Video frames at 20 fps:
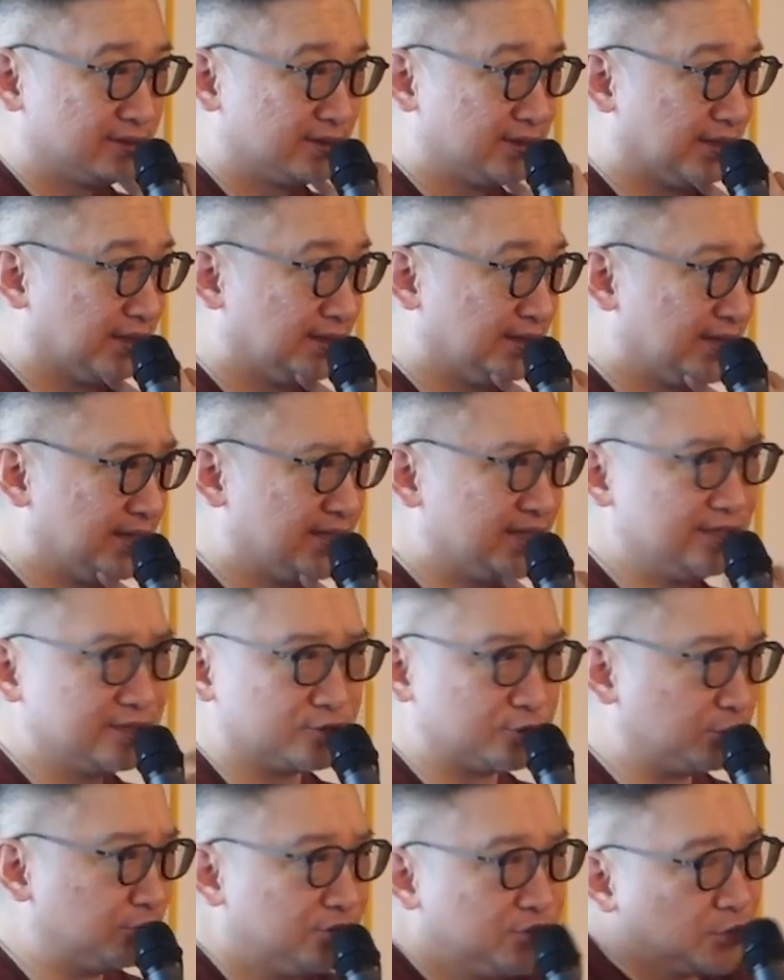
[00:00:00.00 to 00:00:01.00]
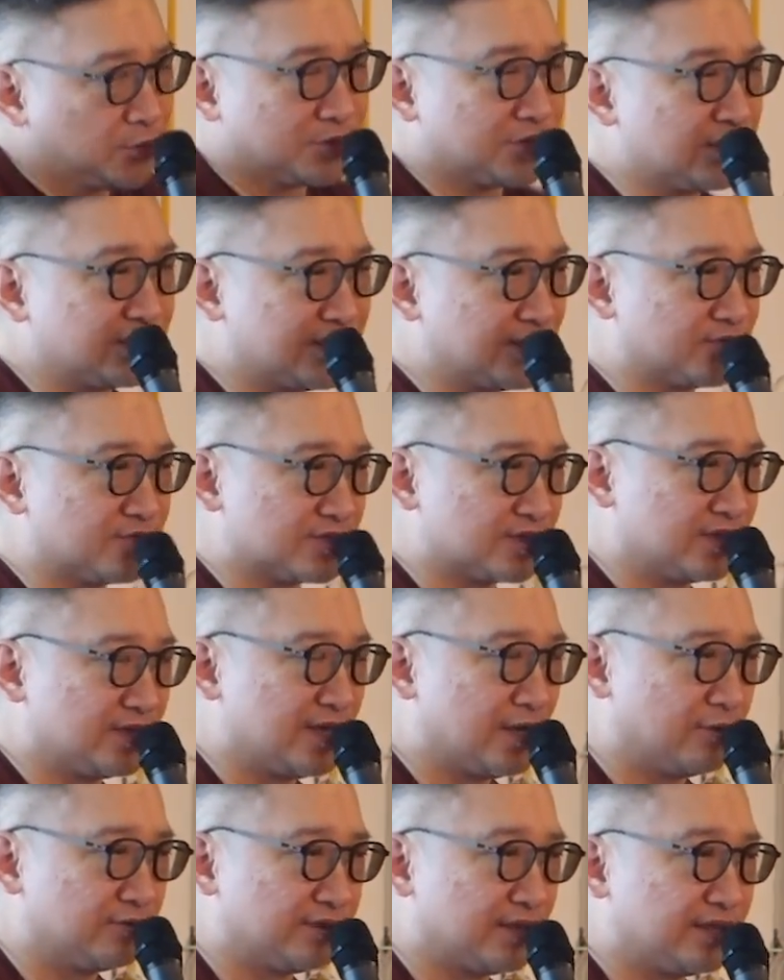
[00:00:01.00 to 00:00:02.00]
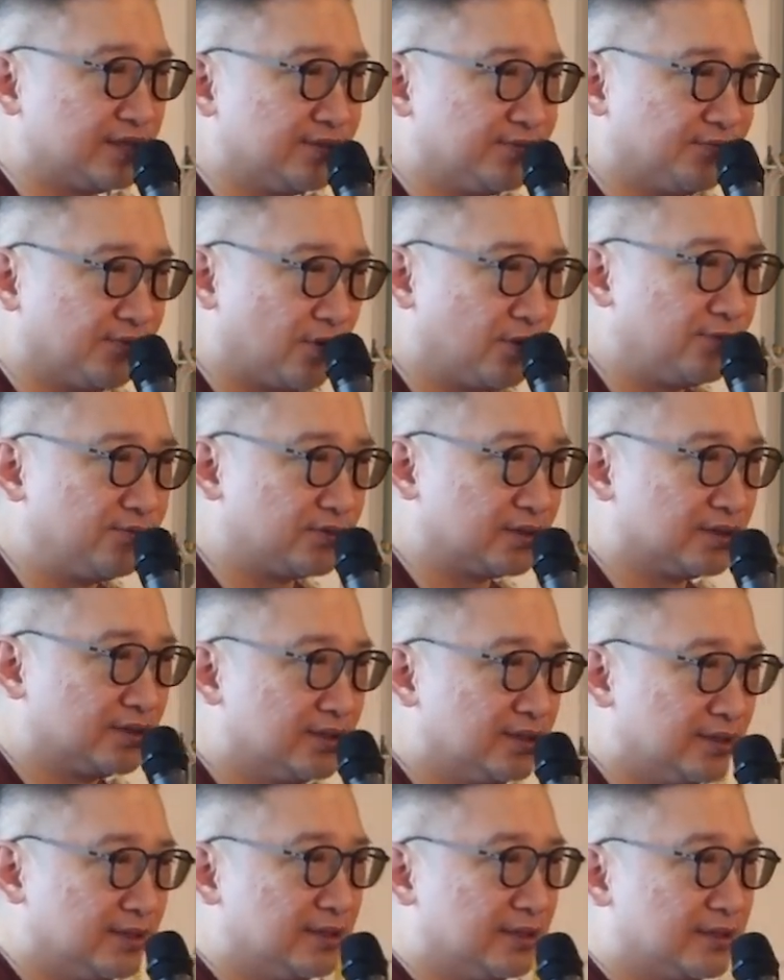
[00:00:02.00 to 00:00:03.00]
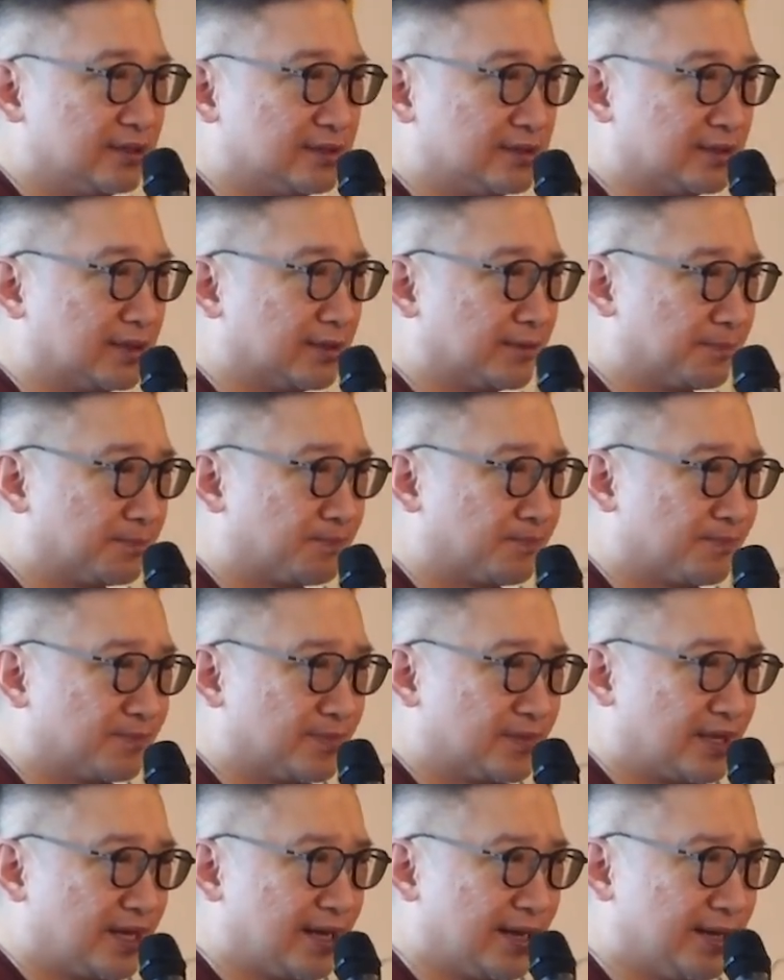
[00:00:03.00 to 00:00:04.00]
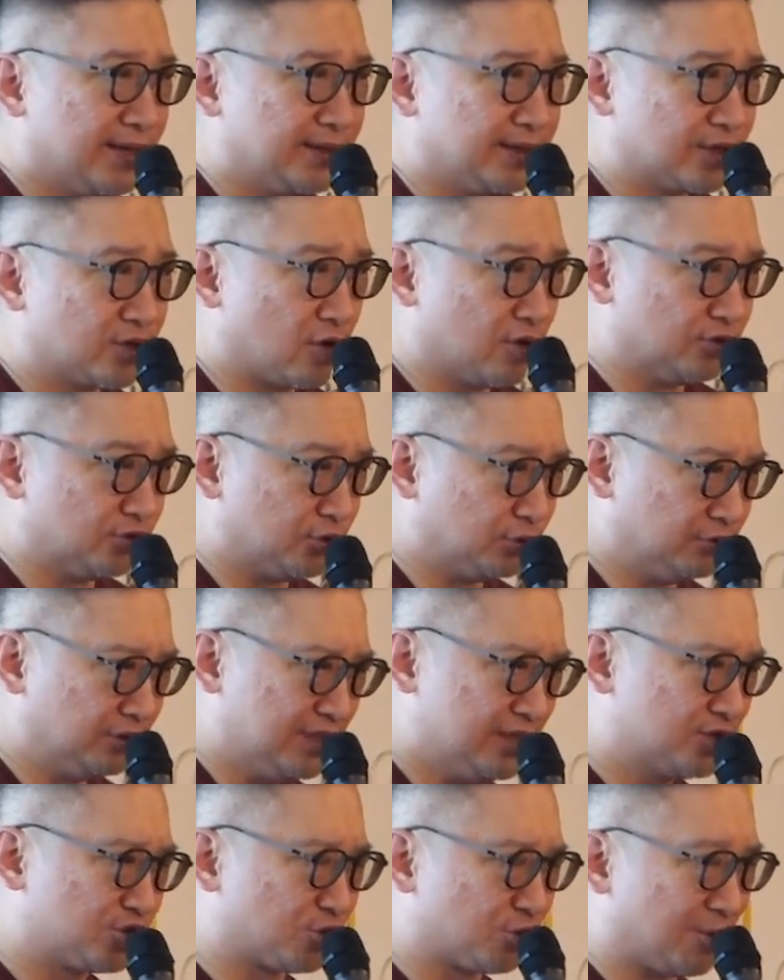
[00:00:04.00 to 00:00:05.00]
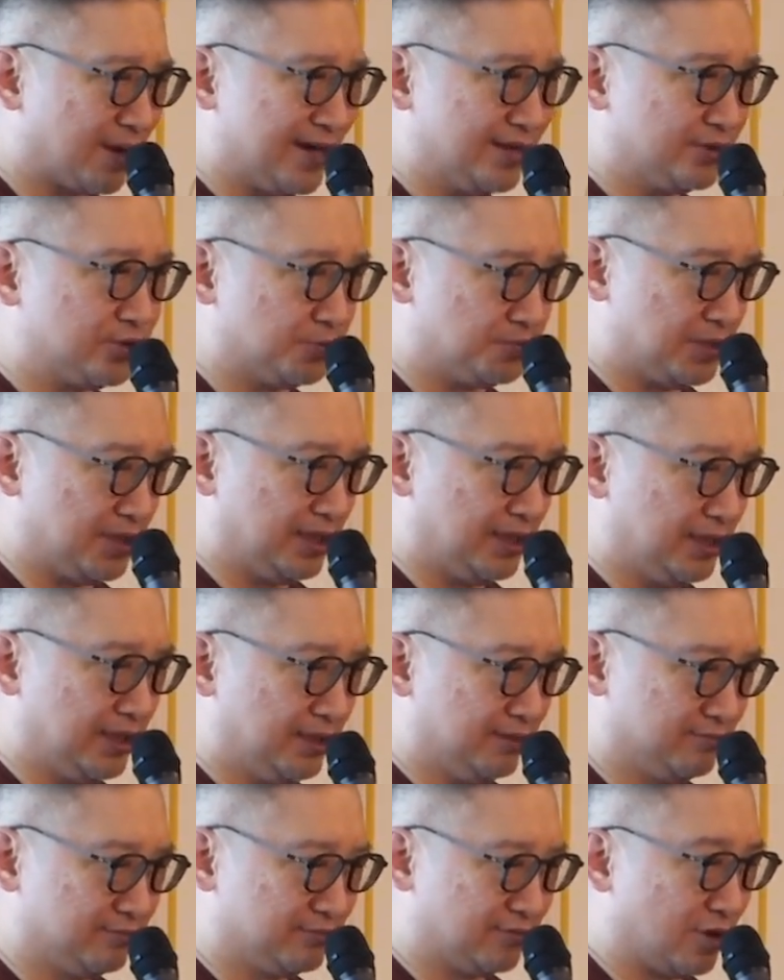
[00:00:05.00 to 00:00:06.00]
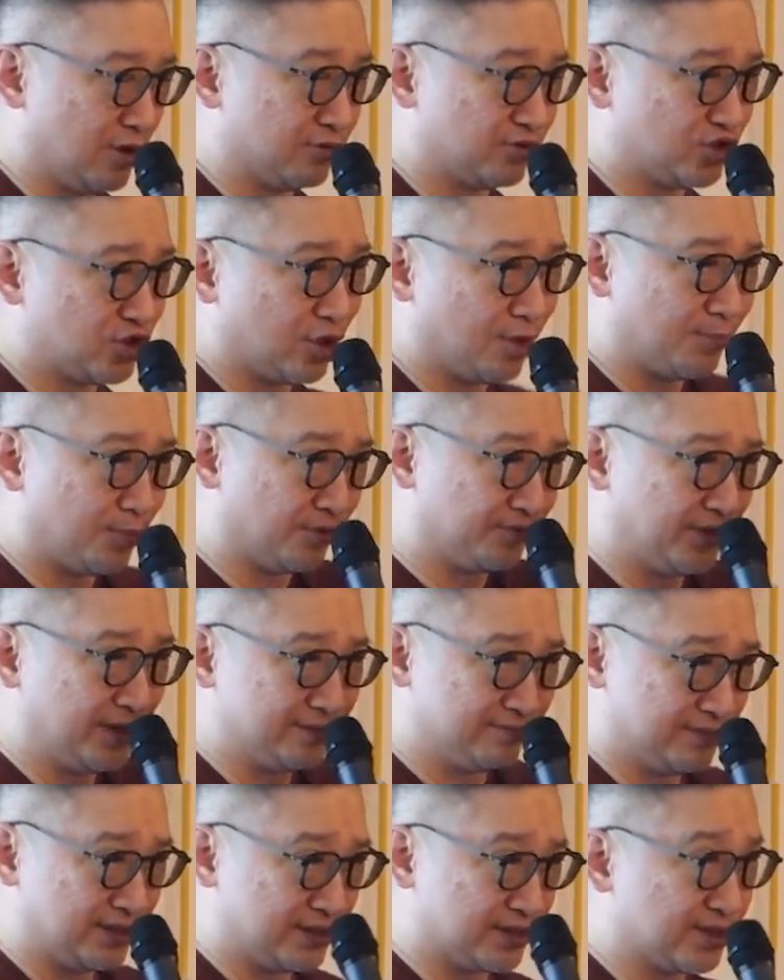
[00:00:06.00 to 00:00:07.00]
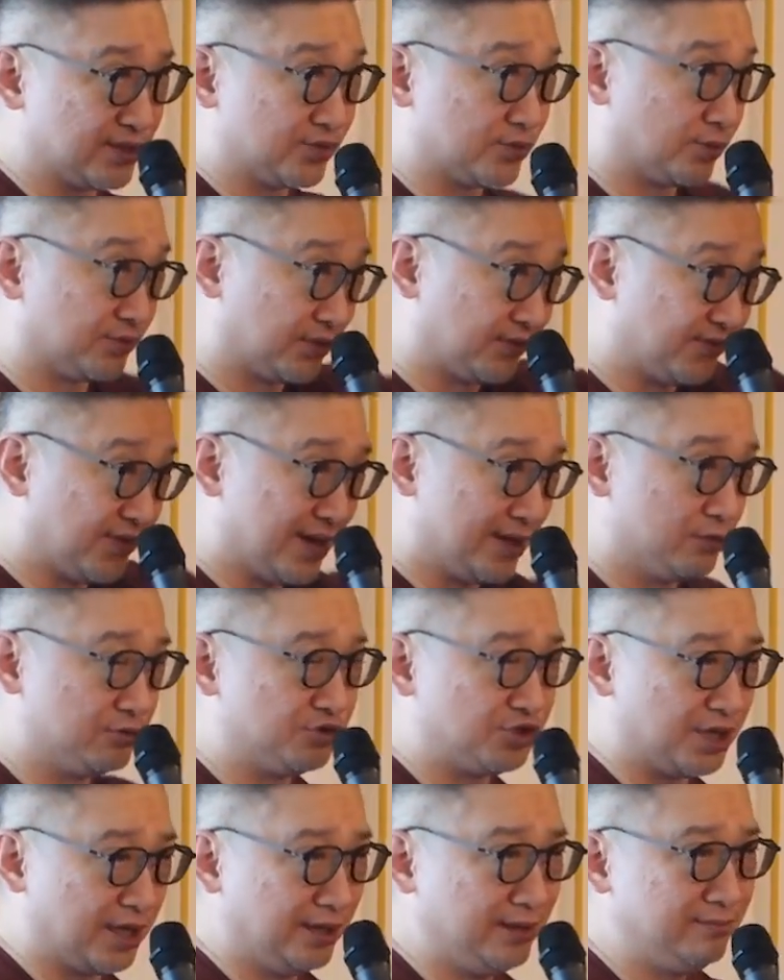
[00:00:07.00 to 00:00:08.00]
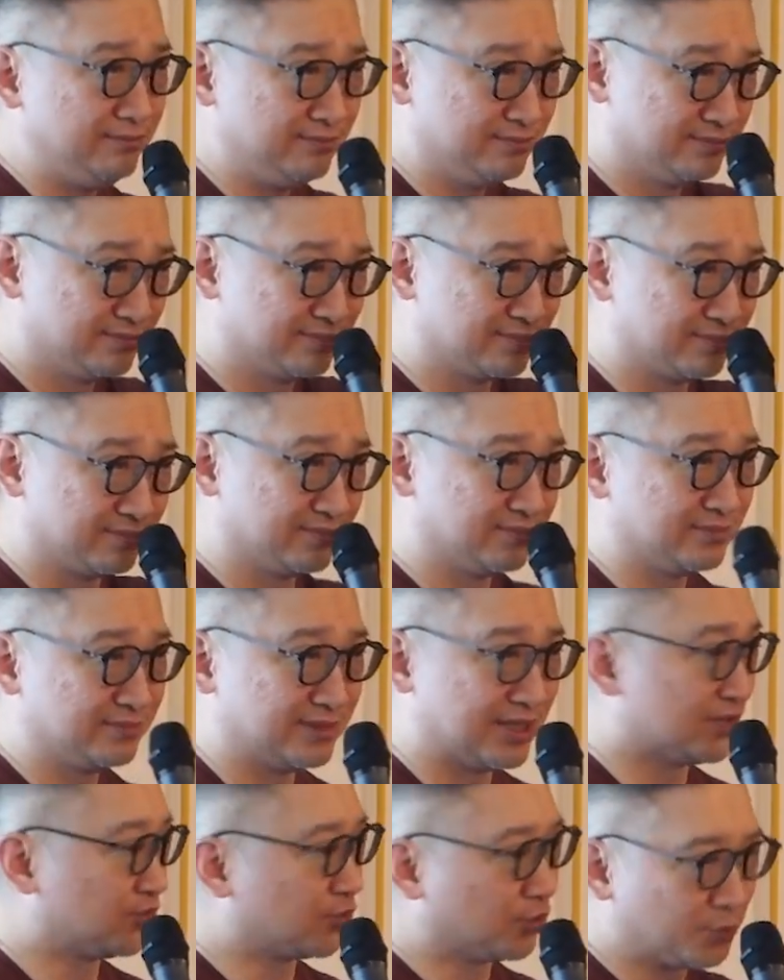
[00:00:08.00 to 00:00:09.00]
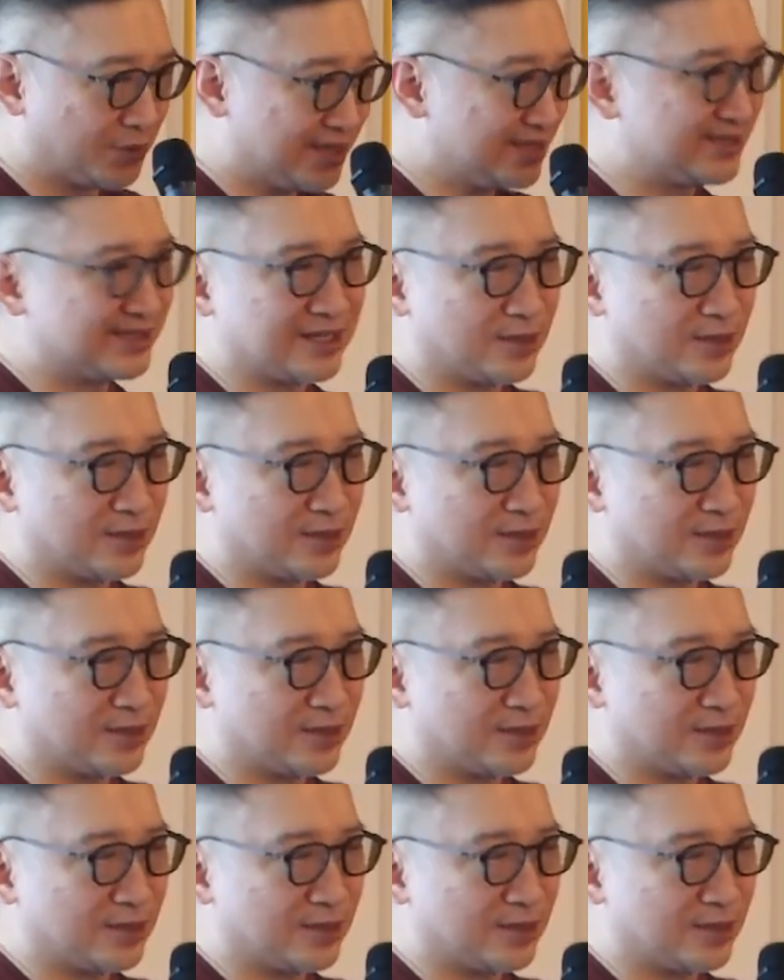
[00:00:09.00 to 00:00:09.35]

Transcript: Yeah. And then the tools, we just have to see how they evolve. Yeah. And uh, continually try to be on top of it in terms of the value chain. There's always